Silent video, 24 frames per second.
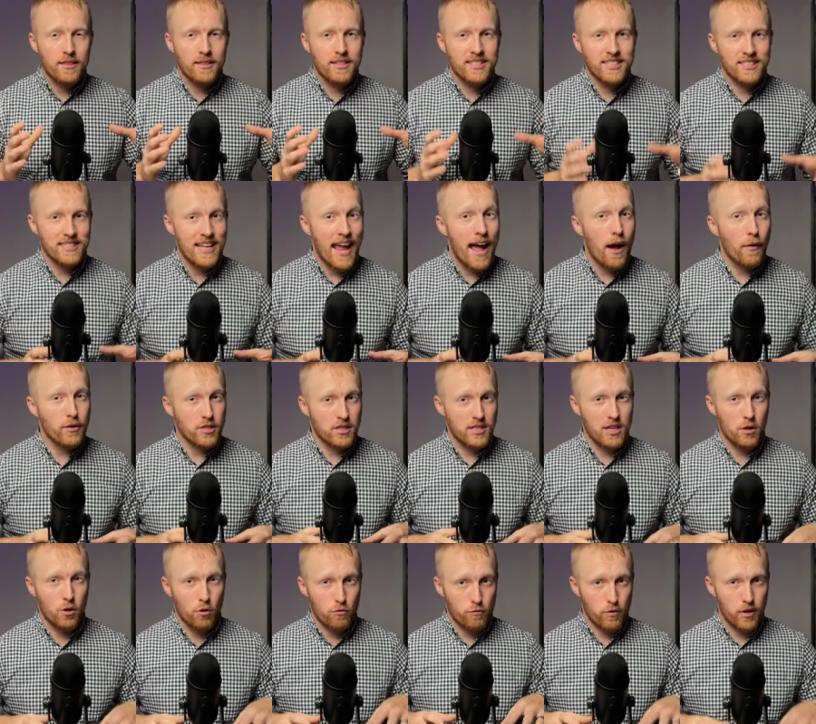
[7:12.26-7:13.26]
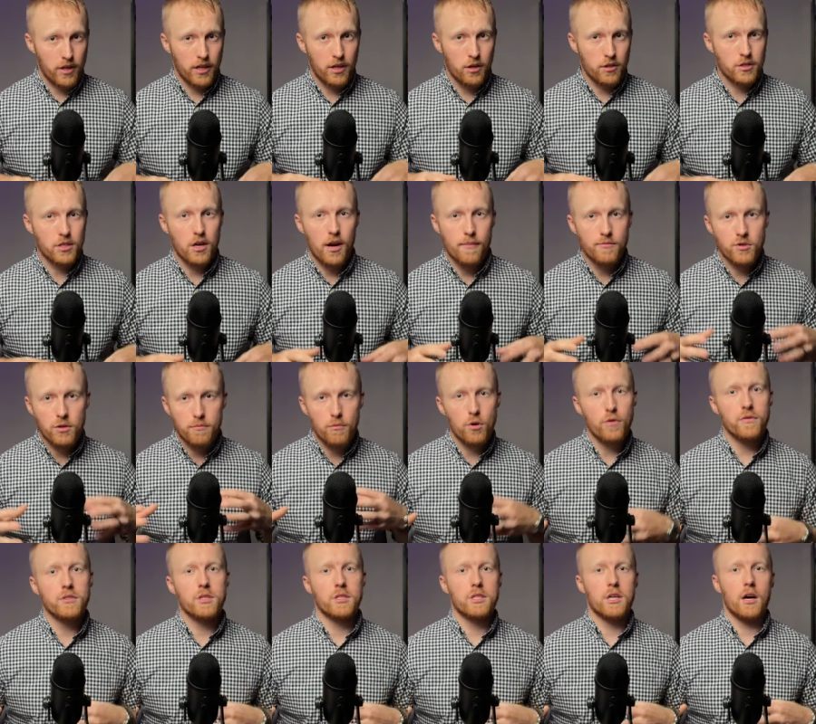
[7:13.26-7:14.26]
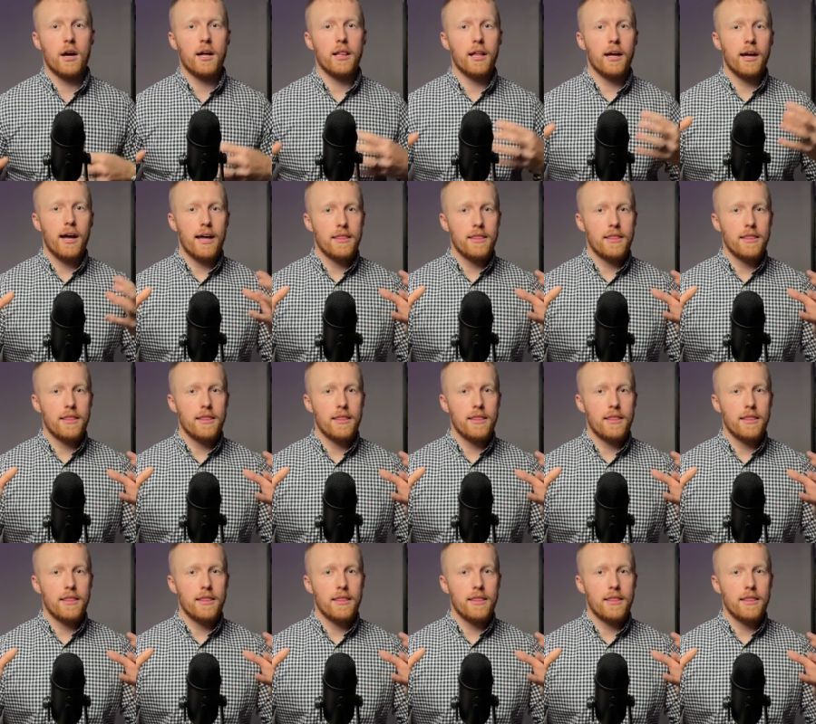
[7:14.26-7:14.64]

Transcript: now is still a really good time to move to Tyler